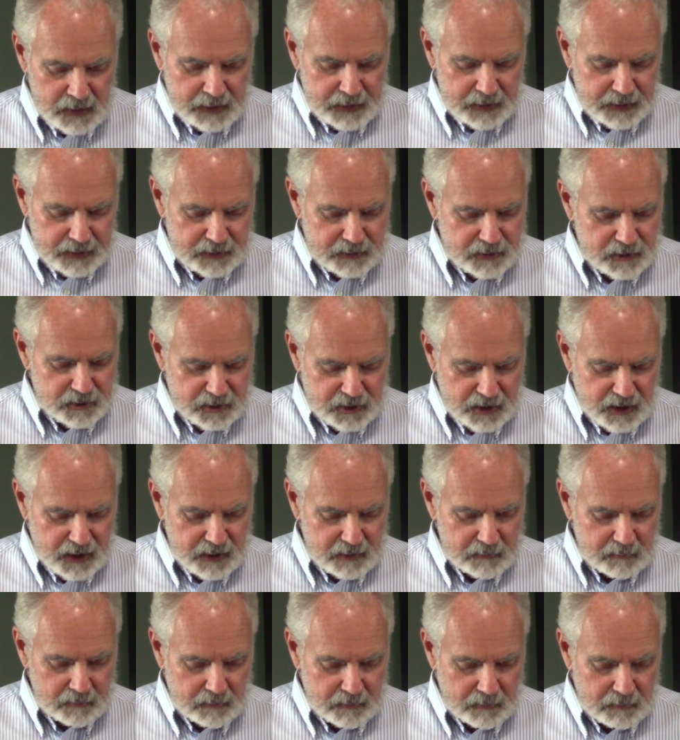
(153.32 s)
In the
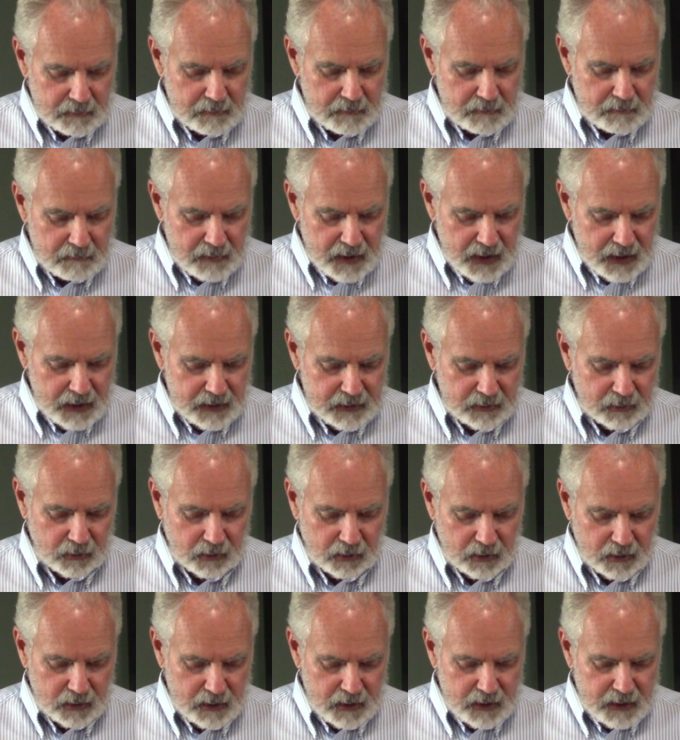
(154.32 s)
same
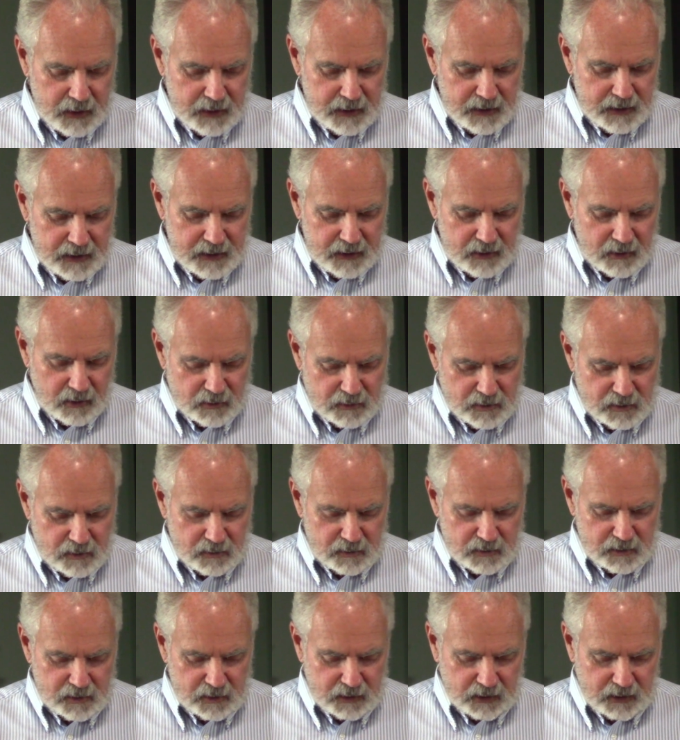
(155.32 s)
manner, he also
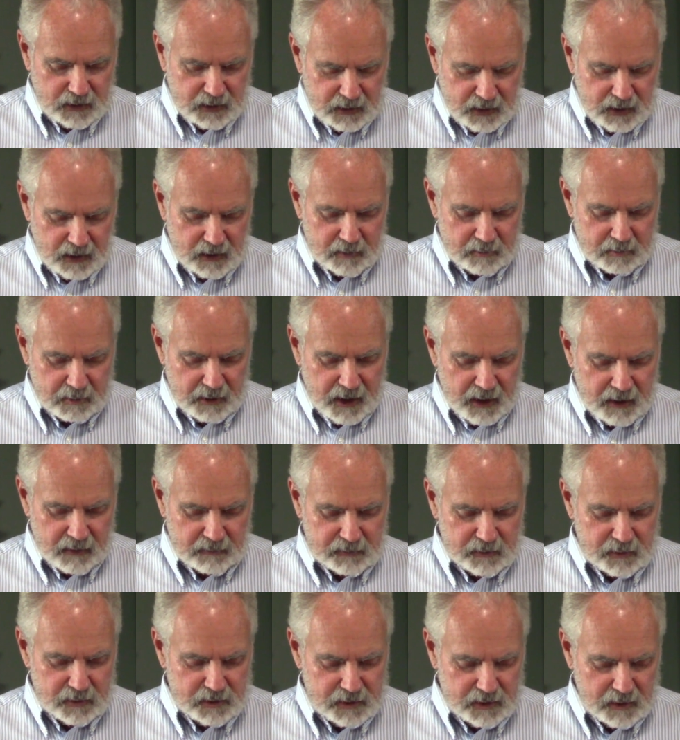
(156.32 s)
took the cup
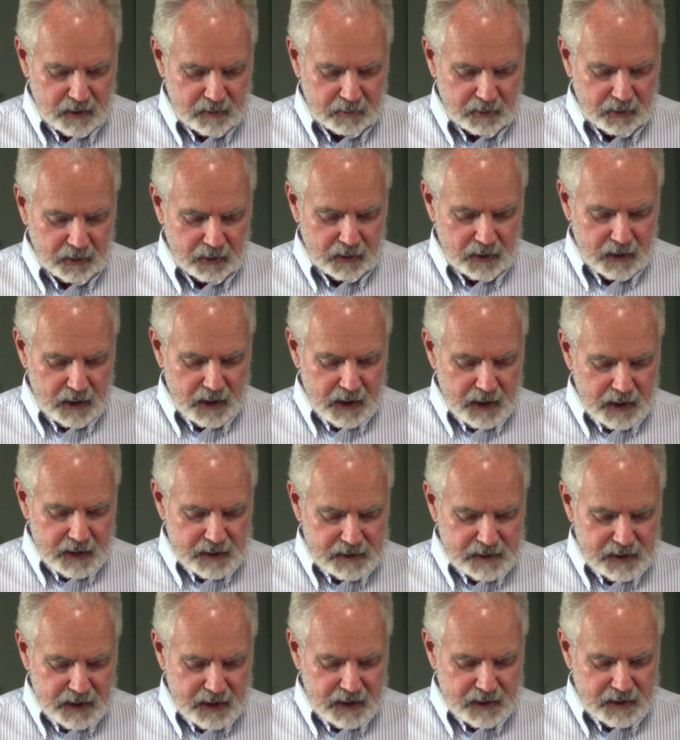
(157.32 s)
after supper,
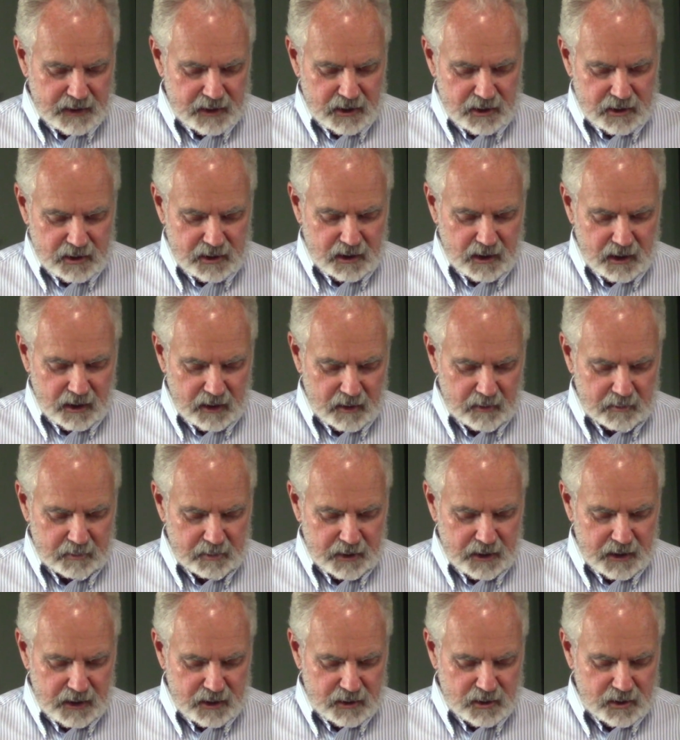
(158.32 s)
saying, this cup
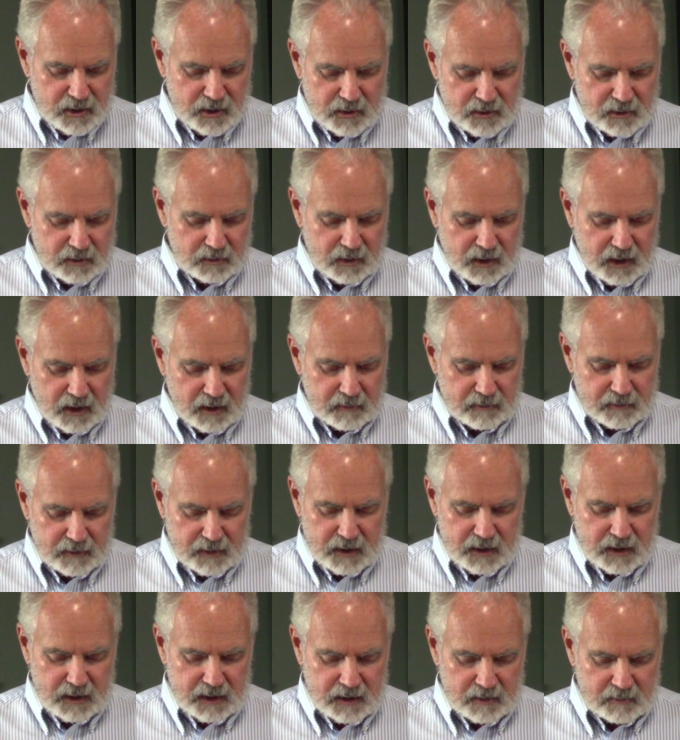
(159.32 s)
is the new
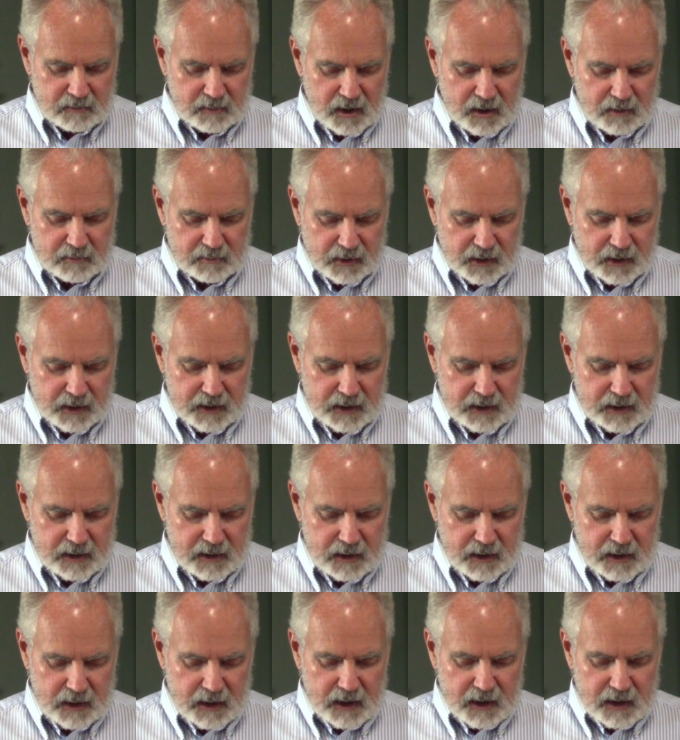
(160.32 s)
covenant in my blood.
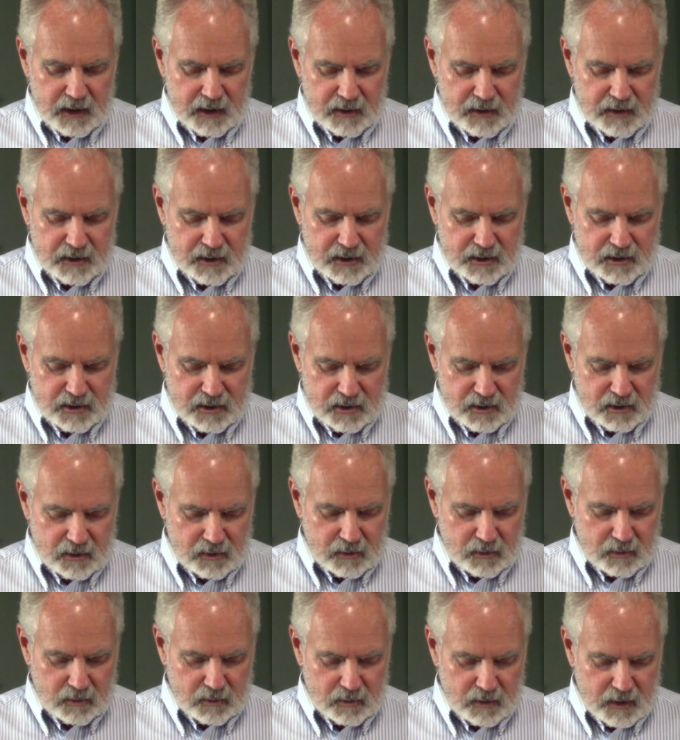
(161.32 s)
This
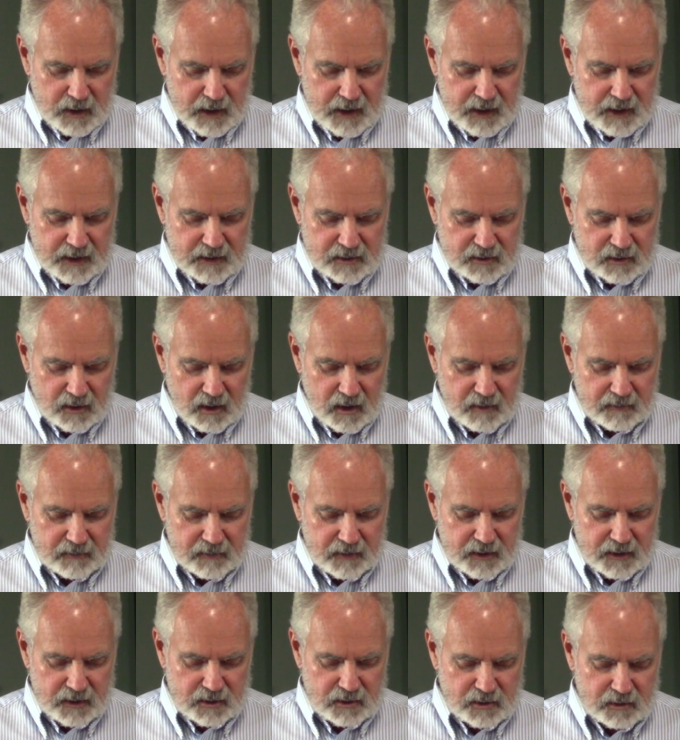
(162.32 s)
do, as
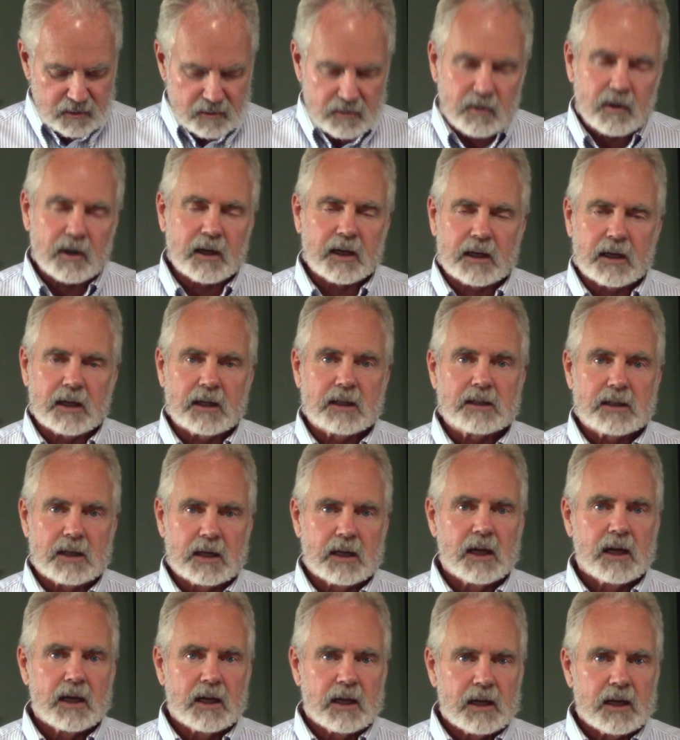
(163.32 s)
often as you drink it,
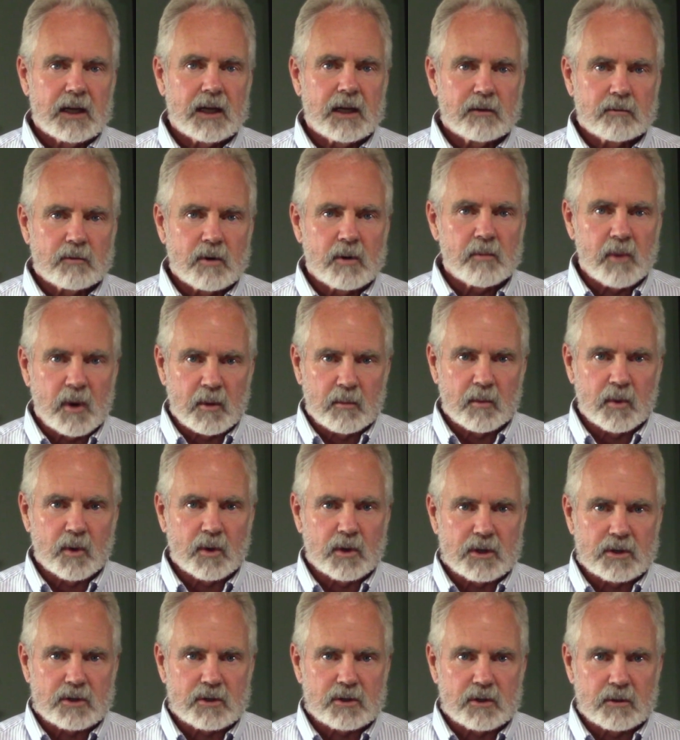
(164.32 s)
in
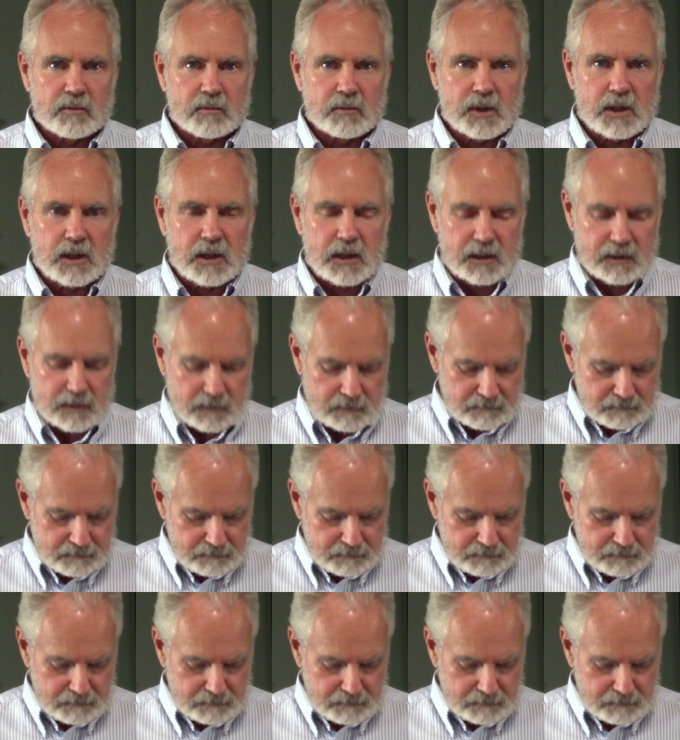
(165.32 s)
remembrance of me.